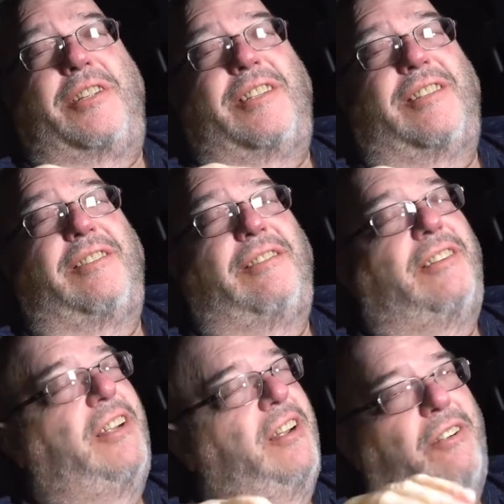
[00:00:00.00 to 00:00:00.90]
was
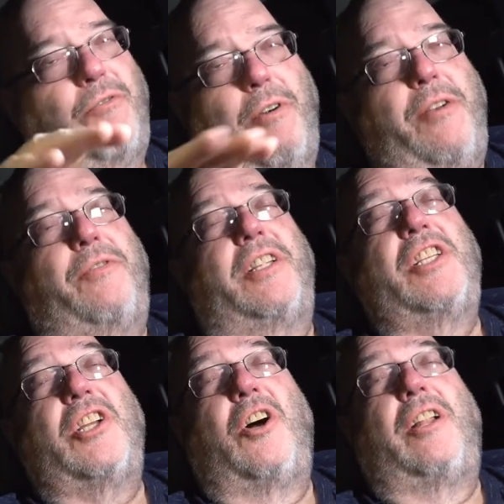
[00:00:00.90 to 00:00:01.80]
rightfully
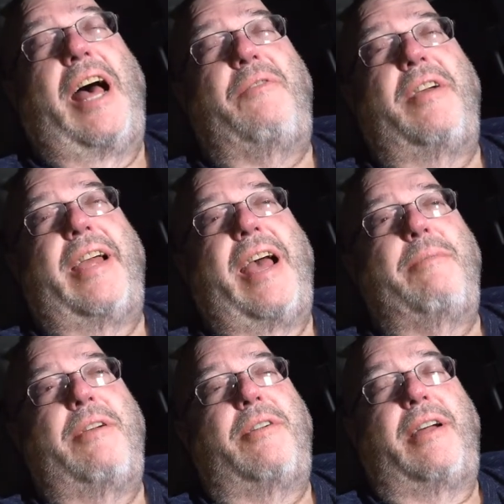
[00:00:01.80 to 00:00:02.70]
so laughing at
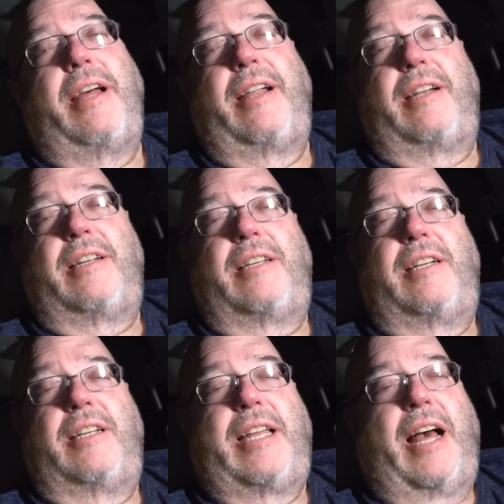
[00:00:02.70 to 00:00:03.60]
me when I had a,
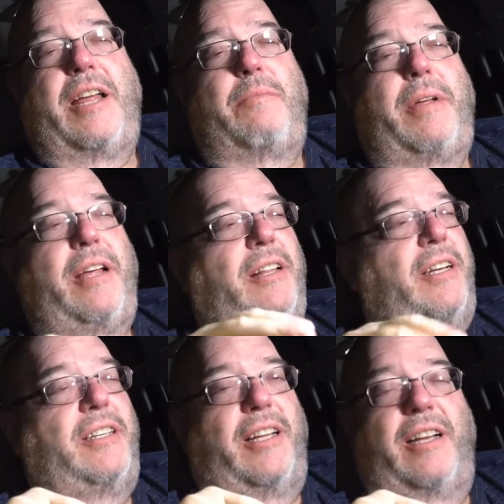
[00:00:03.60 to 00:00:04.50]
an Italian meal, and
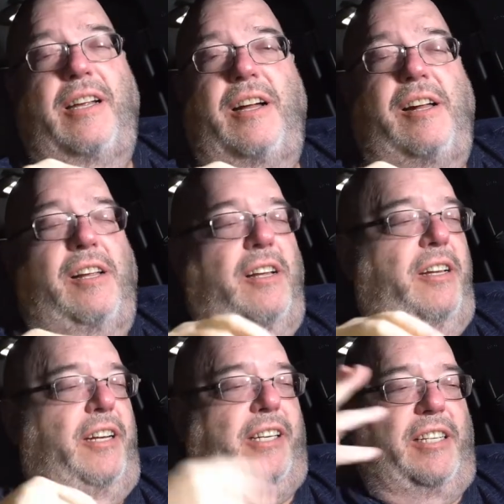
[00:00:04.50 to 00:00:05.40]
he said,
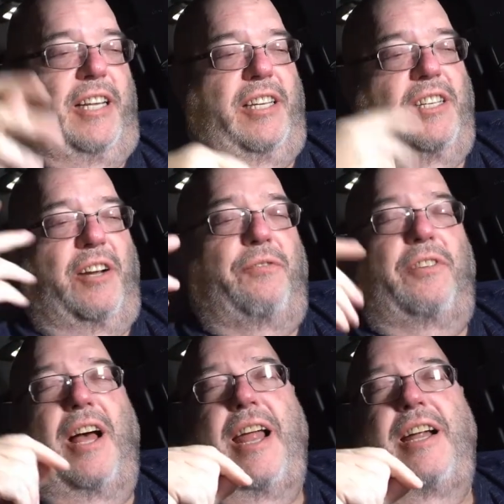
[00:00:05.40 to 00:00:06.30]
you can see the stuff
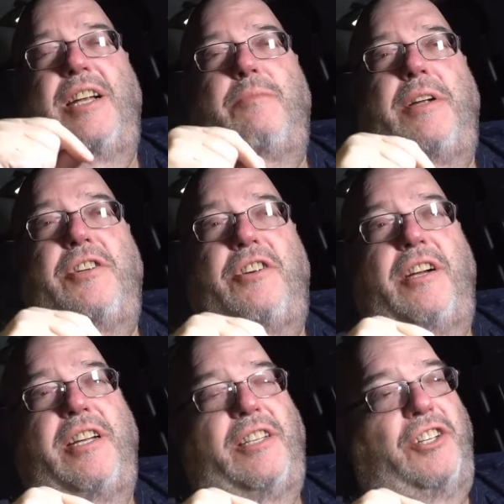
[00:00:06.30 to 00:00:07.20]
flying onto my
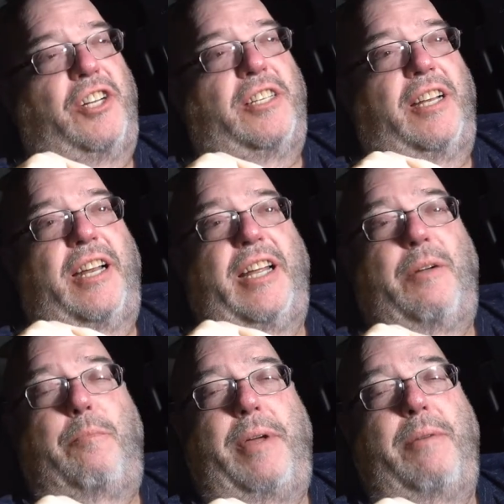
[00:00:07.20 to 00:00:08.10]
shirt. He suggested I get
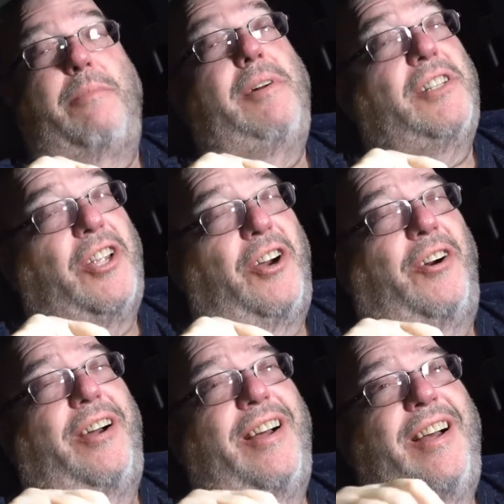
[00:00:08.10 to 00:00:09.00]
a bib.
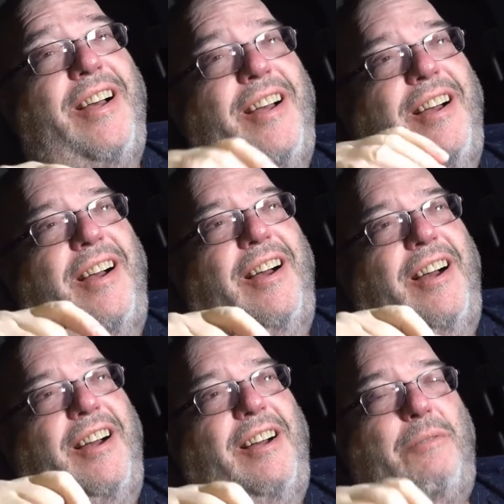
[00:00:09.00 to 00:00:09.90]
So
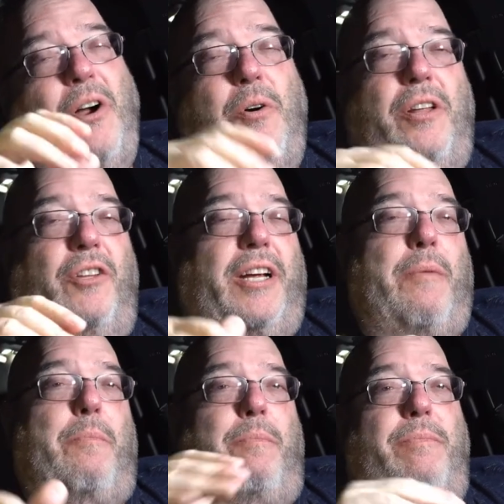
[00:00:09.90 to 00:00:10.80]
uh, I'm going to look
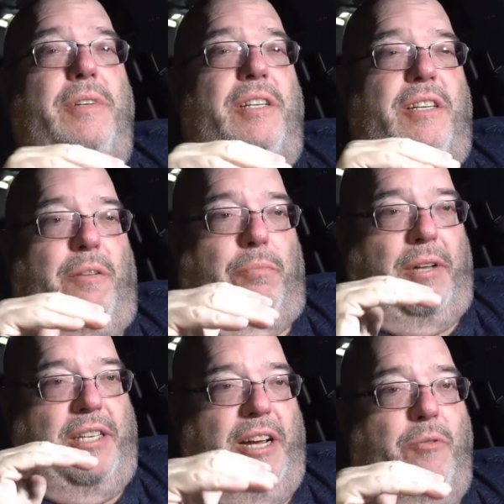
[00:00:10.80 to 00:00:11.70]
at this is the
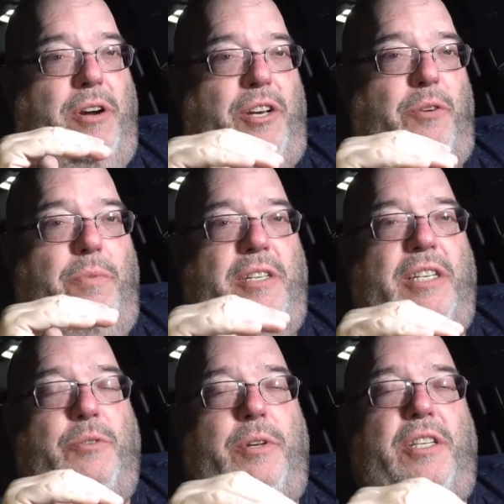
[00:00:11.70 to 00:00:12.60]
place I want to do
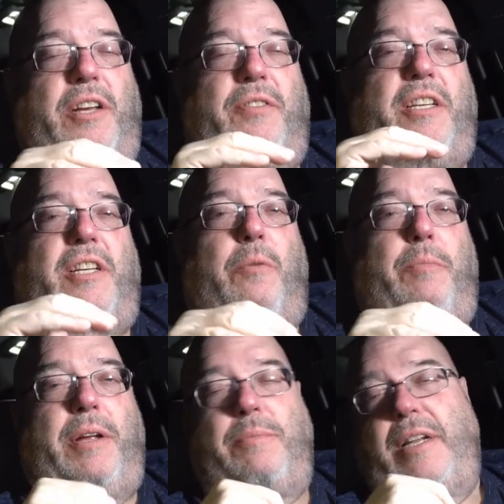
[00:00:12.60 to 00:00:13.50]
business with, see if they sell
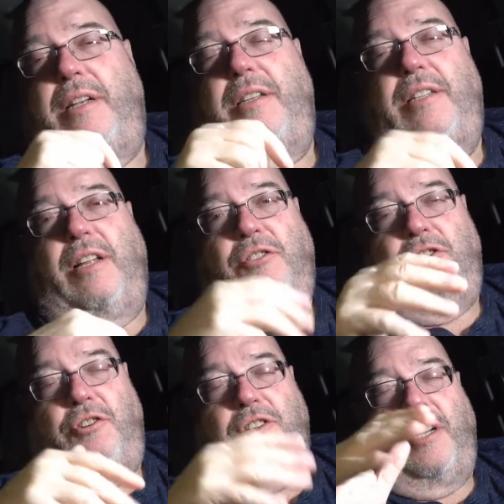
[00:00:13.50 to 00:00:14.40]
bibs, they sell
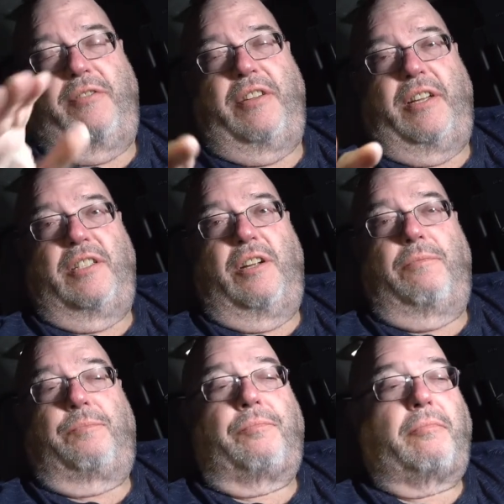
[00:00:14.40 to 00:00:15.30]
shirts and everything. So
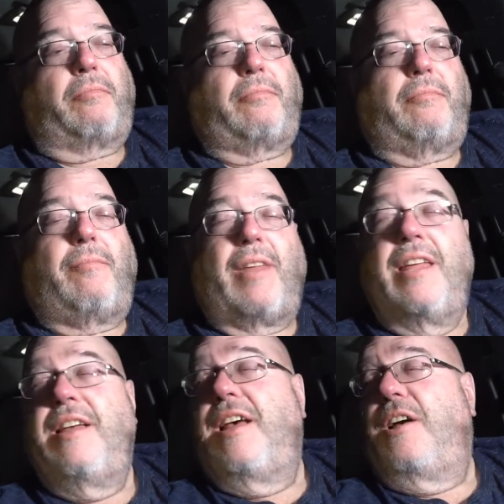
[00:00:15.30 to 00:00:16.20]

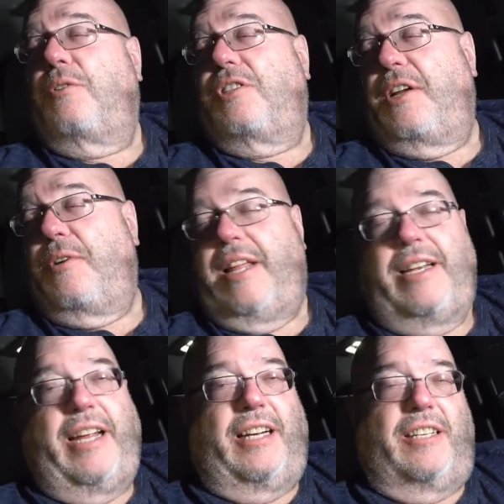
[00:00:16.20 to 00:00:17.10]
we'll see where
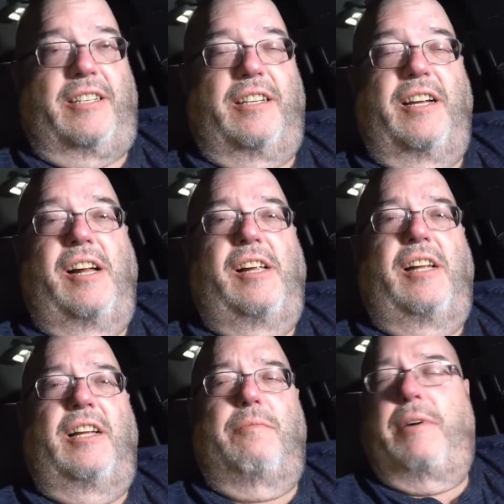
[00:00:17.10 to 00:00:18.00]
that takes us.
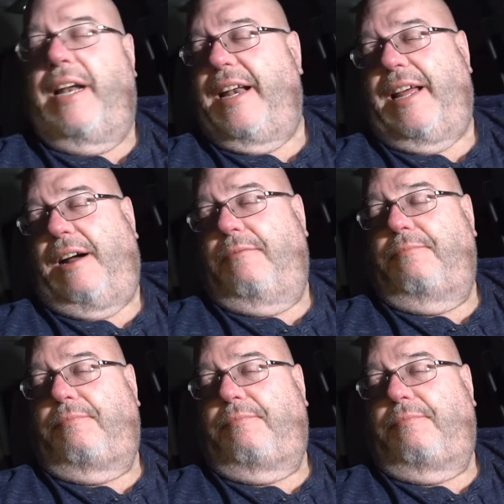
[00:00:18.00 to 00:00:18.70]
But anyhow,